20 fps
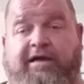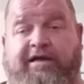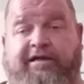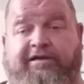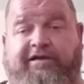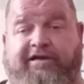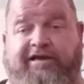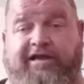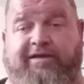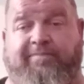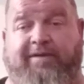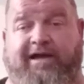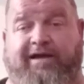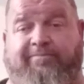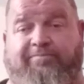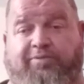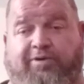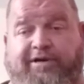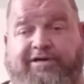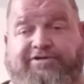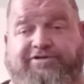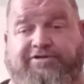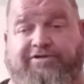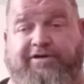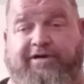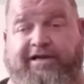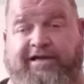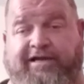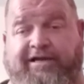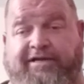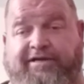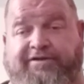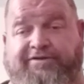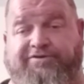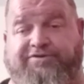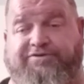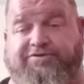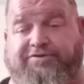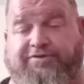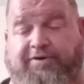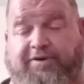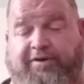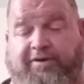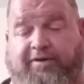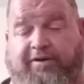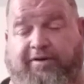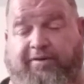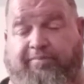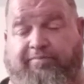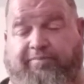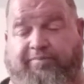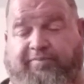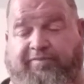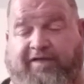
and the D-Bad Preacher is uh,